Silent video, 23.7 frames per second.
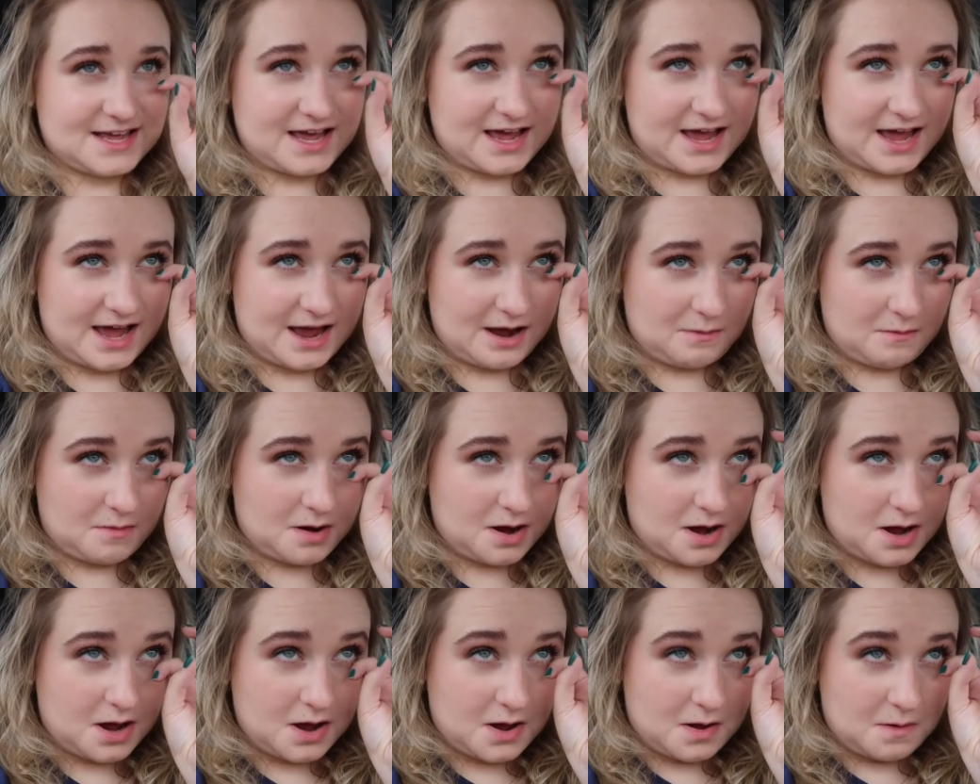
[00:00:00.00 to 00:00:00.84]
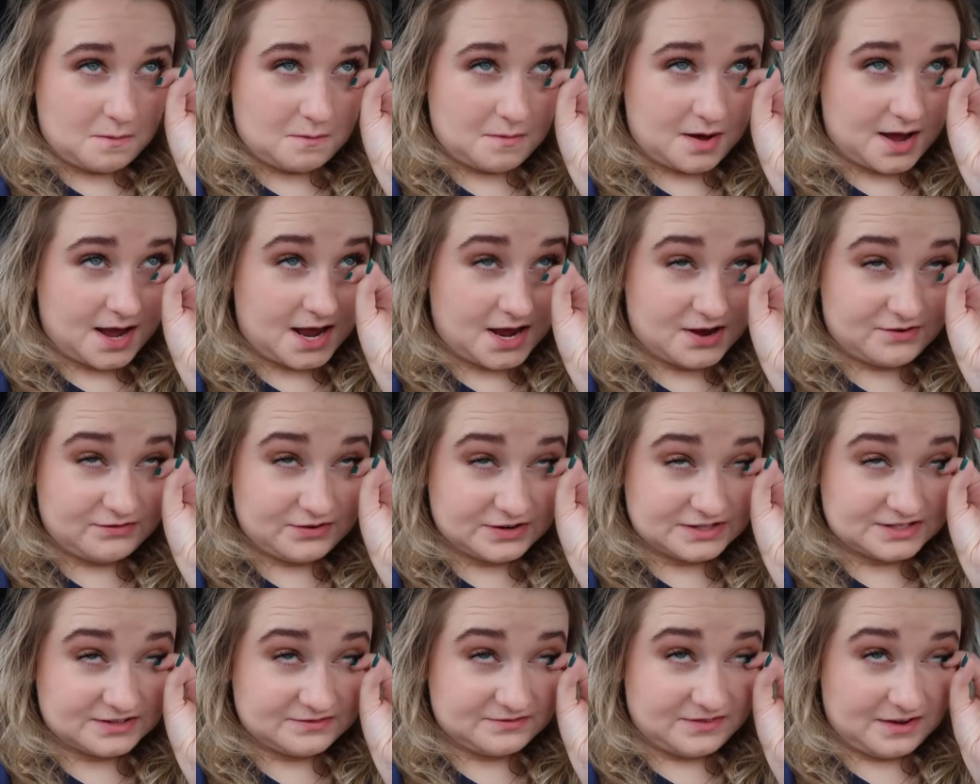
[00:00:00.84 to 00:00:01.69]
my
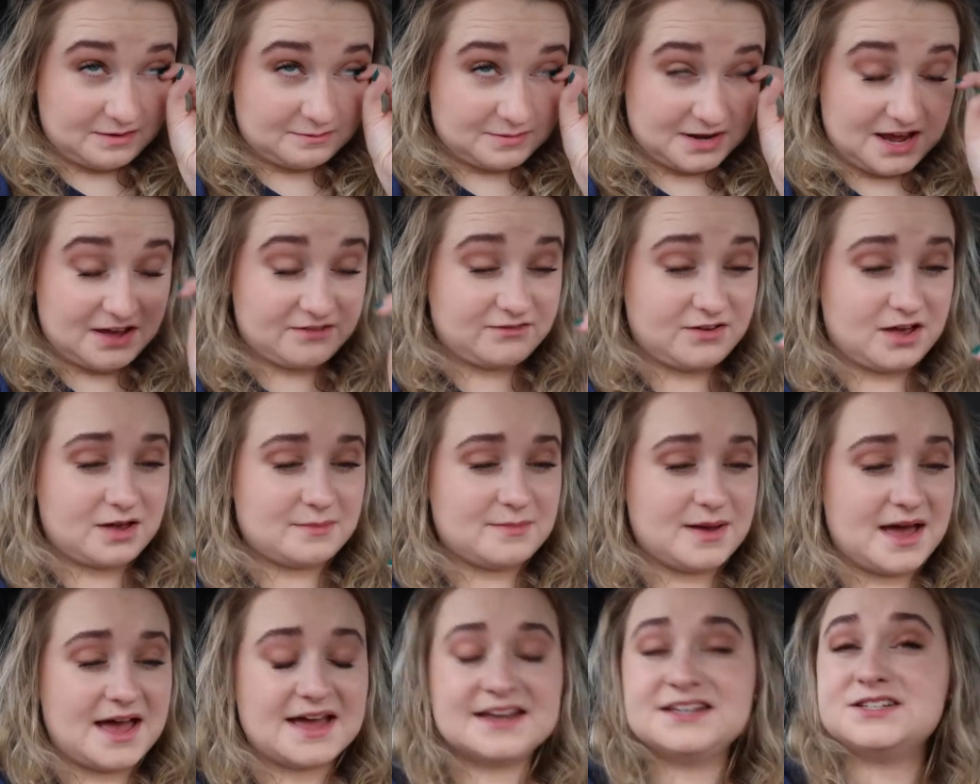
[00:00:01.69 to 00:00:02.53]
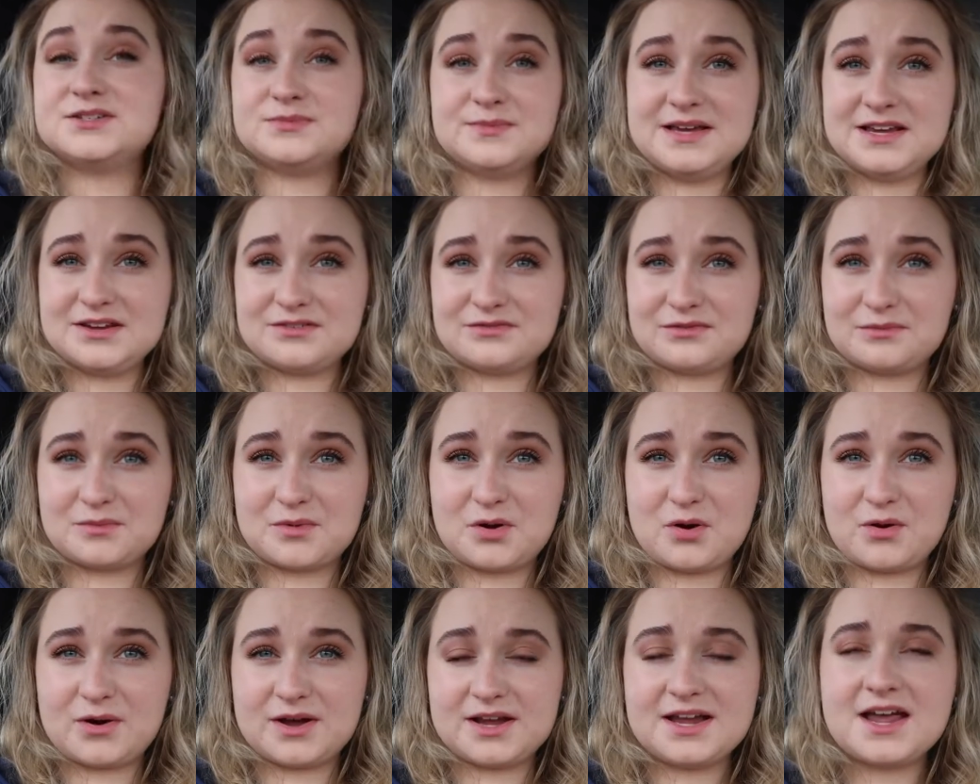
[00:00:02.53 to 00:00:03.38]
friends and family have banned me from
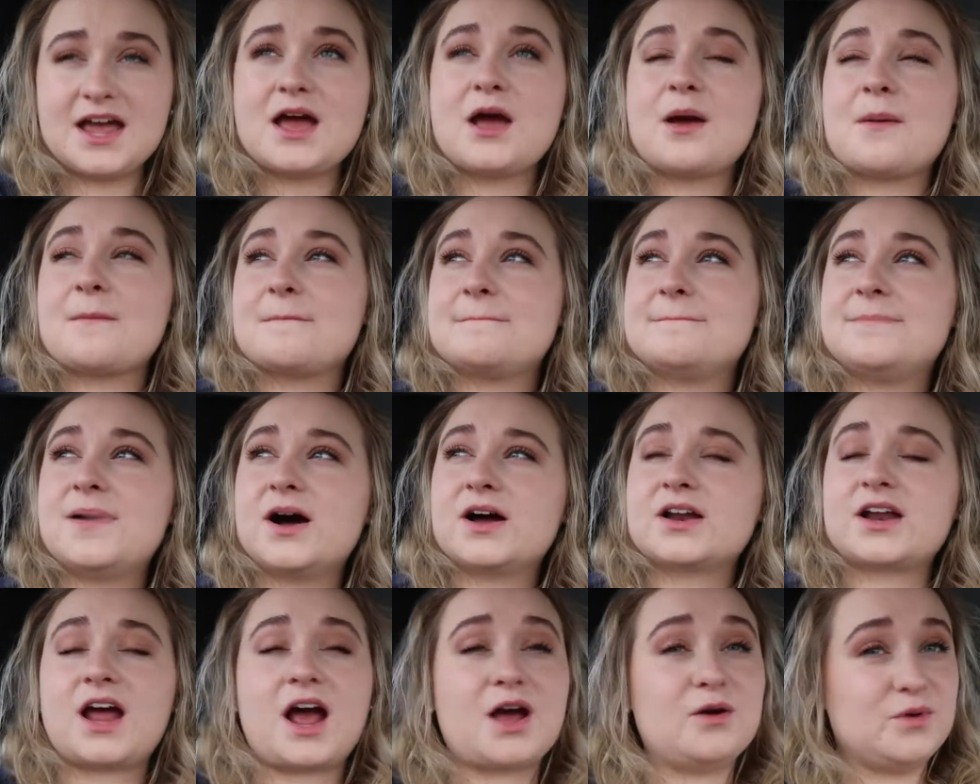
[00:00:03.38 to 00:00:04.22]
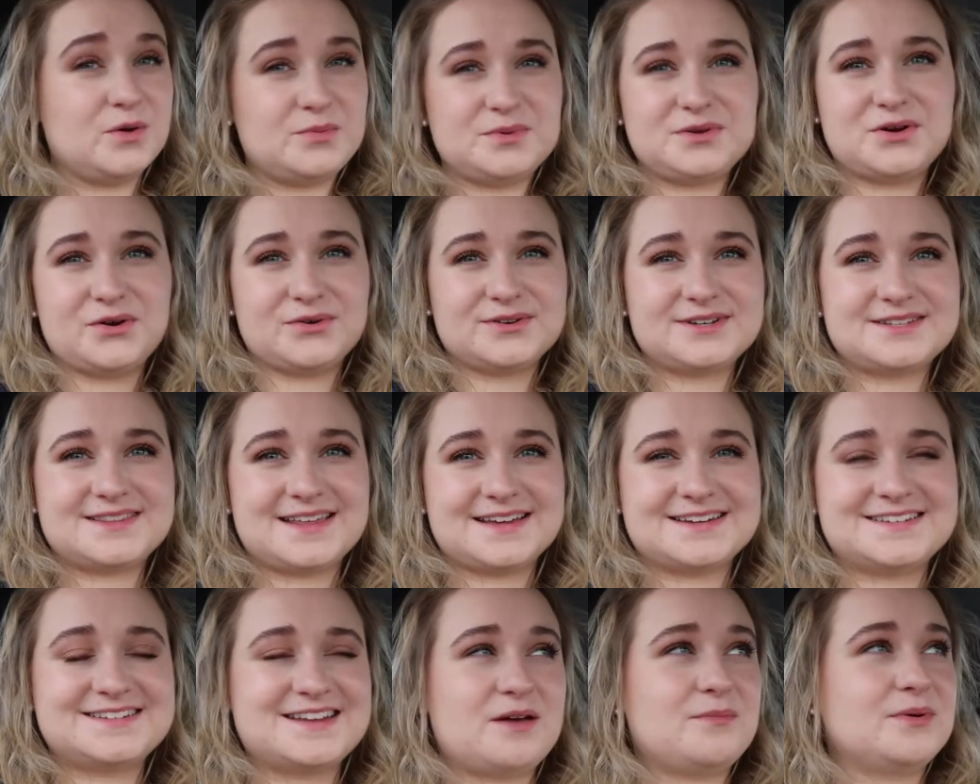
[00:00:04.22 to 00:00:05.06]
going, but I will be going to
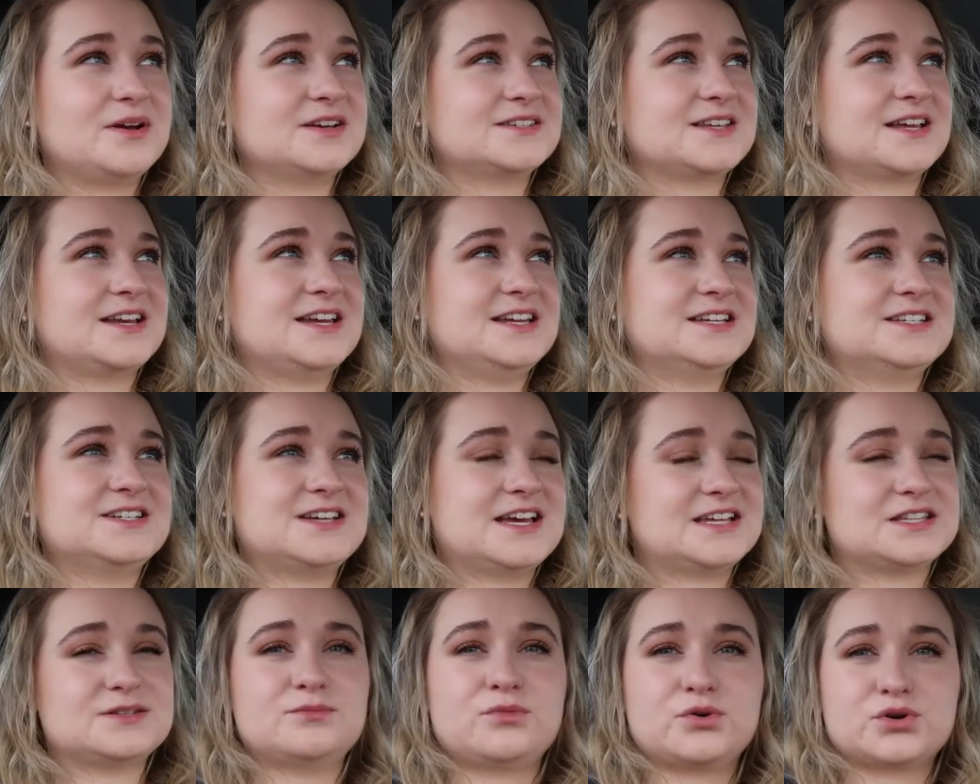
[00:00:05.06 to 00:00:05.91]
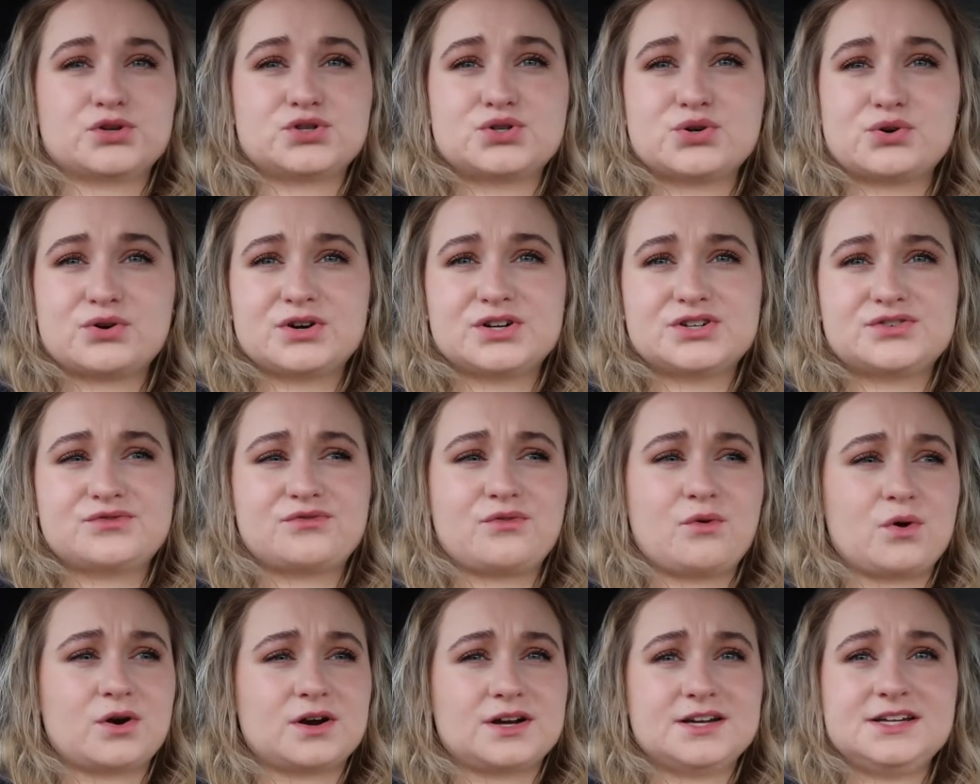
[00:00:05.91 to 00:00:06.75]
that today because I need to get some more storage
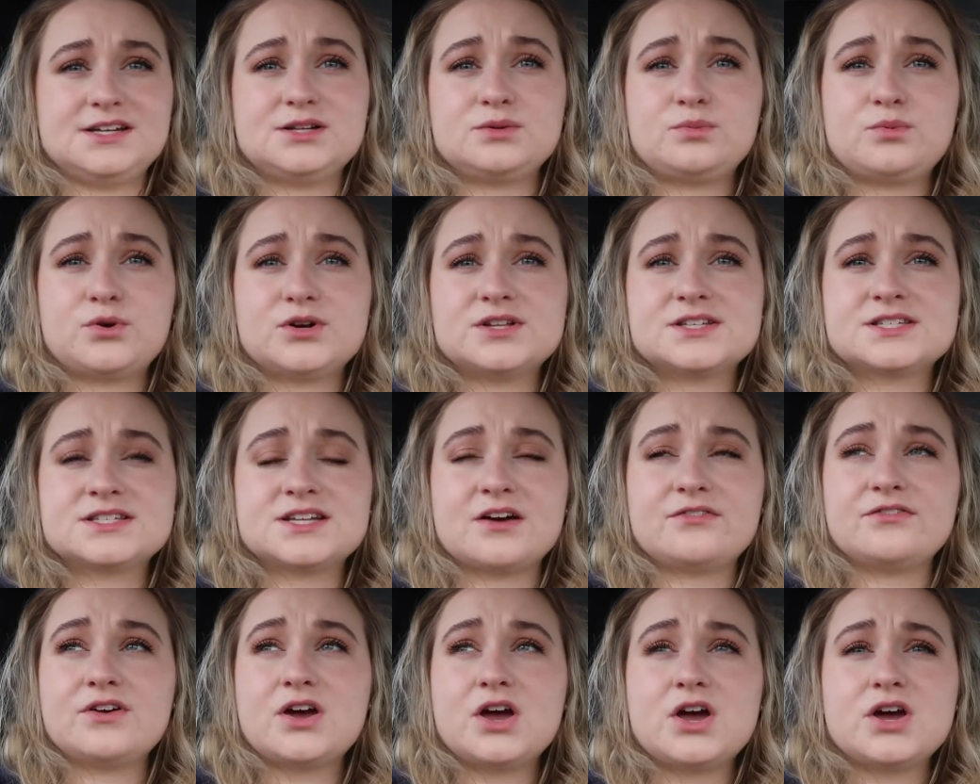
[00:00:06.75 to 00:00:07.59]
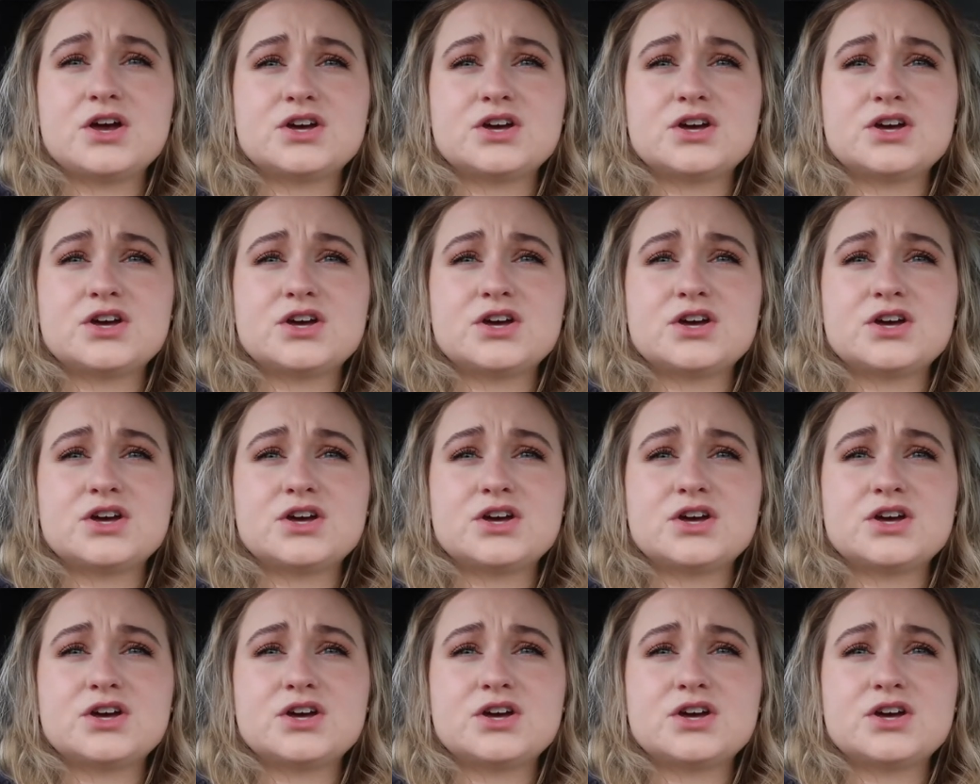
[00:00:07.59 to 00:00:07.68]
for needlepoint stuff.